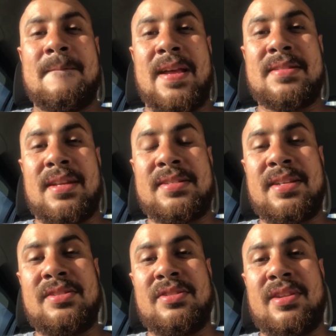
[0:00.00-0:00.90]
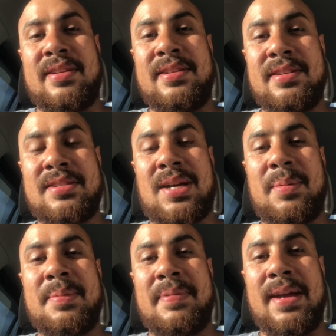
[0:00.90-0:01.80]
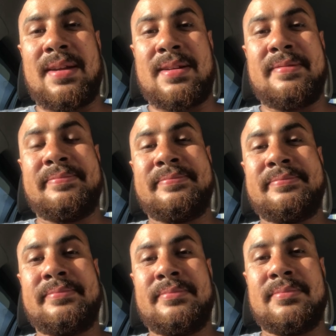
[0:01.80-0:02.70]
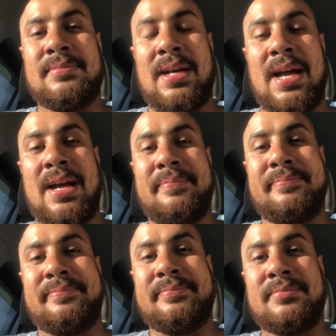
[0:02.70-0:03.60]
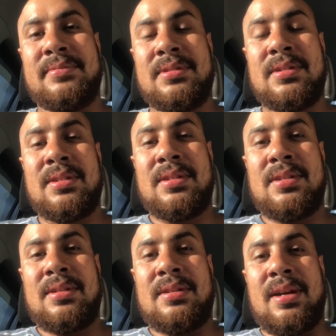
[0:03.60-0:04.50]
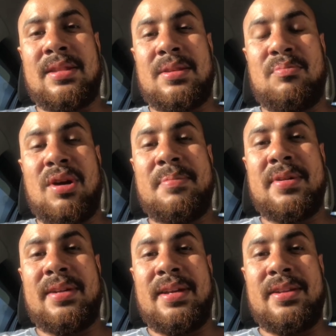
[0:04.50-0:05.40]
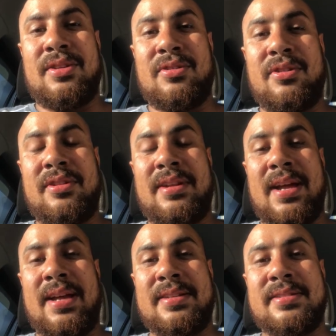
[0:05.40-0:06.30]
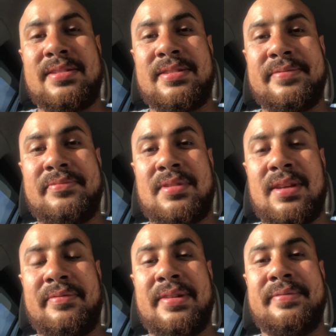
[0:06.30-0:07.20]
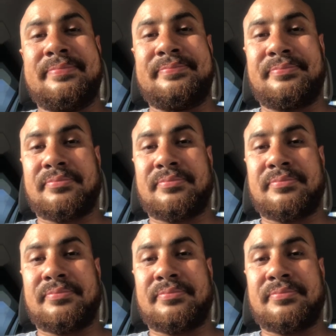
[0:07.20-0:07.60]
as I said, you know, he is coming back. At the moment, Eddie Hearn has given